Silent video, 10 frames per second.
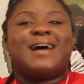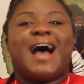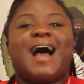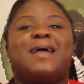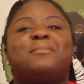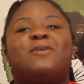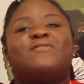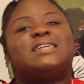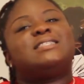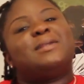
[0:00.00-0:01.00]
Cinema. I am your
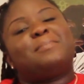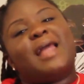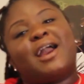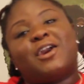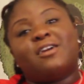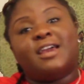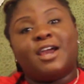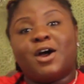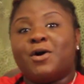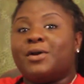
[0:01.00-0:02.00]
resident black girl
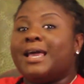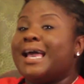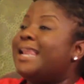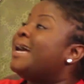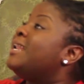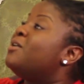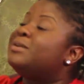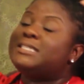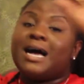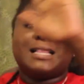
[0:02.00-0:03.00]
here, Odie, and I know
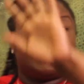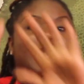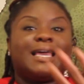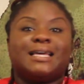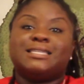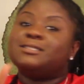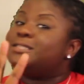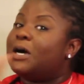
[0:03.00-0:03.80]
what y'all thinking.